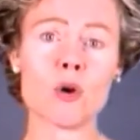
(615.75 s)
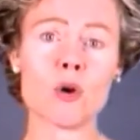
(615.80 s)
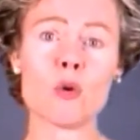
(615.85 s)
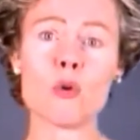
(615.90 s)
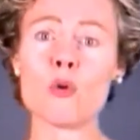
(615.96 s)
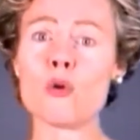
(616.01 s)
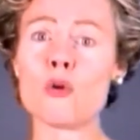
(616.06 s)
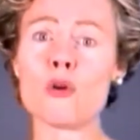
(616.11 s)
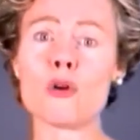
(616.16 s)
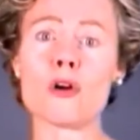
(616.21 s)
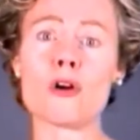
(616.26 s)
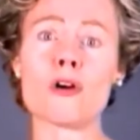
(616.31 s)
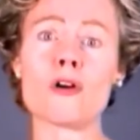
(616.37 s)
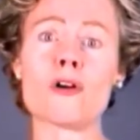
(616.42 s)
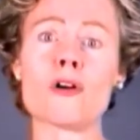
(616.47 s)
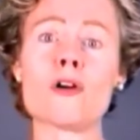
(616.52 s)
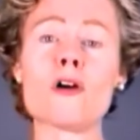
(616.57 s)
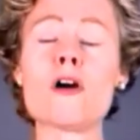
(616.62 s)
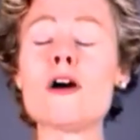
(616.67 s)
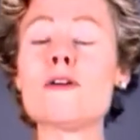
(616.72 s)

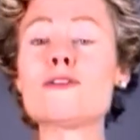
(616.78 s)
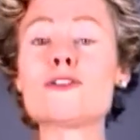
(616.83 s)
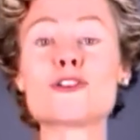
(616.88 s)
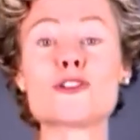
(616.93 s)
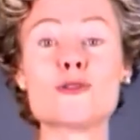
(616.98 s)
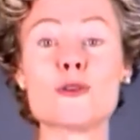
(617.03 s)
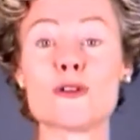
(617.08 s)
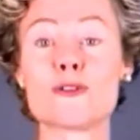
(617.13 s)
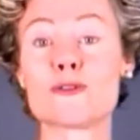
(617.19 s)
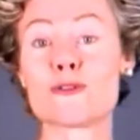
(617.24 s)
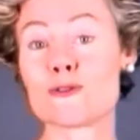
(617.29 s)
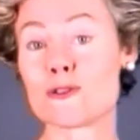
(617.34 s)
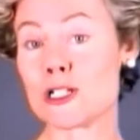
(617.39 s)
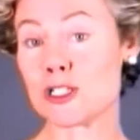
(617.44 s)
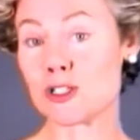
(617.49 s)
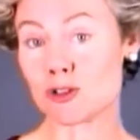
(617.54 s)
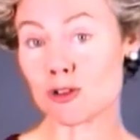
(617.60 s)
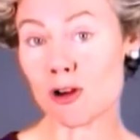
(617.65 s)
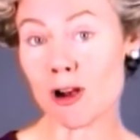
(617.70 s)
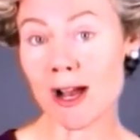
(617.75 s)
or offered you a free
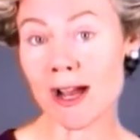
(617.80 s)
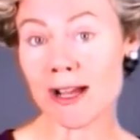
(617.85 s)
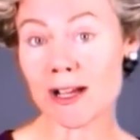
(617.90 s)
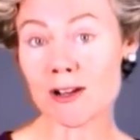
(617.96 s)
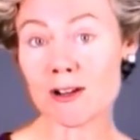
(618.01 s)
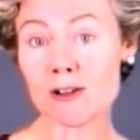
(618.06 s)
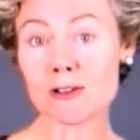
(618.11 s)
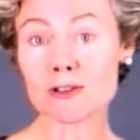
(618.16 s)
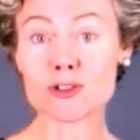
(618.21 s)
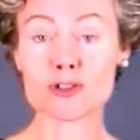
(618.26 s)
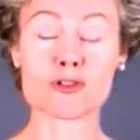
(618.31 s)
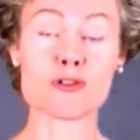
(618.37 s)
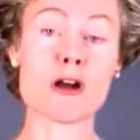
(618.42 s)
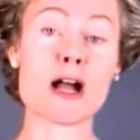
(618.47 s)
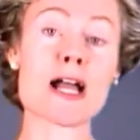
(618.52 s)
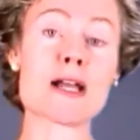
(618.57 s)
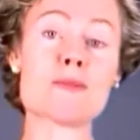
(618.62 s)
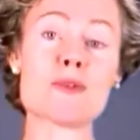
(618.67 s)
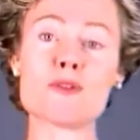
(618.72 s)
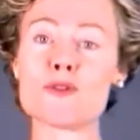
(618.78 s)
trial,
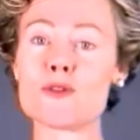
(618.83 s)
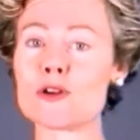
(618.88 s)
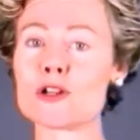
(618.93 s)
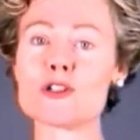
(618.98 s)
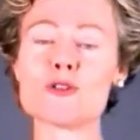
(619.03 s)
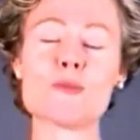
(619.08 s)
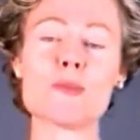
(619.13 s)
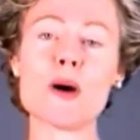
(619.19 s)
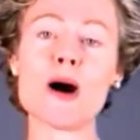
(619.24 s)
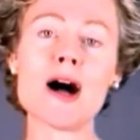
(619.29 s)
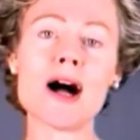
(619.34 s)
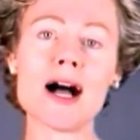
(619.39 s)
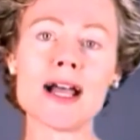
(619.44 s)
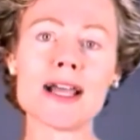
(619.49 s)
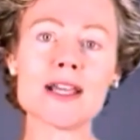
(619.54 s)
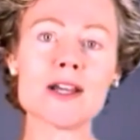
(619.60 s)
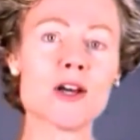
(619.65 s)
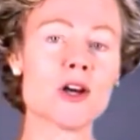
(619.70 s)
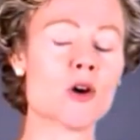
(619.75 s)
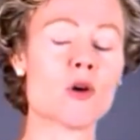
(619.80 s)
try before you
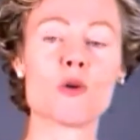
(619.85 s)
buy,